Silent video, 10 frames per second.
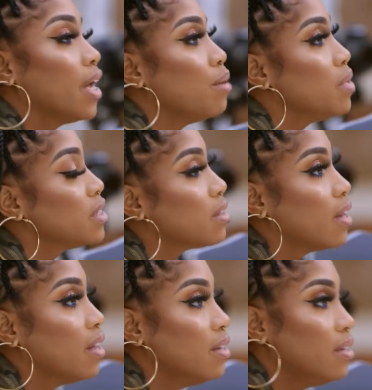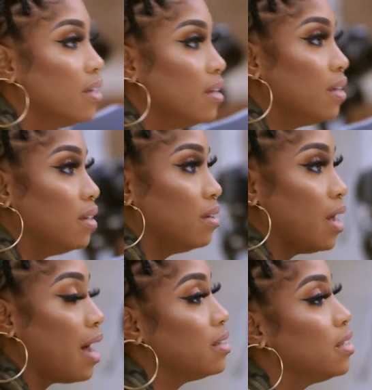in London. Name Tell is me you brought London. Her.
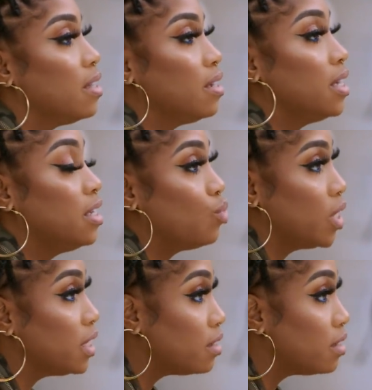I did, and he's with his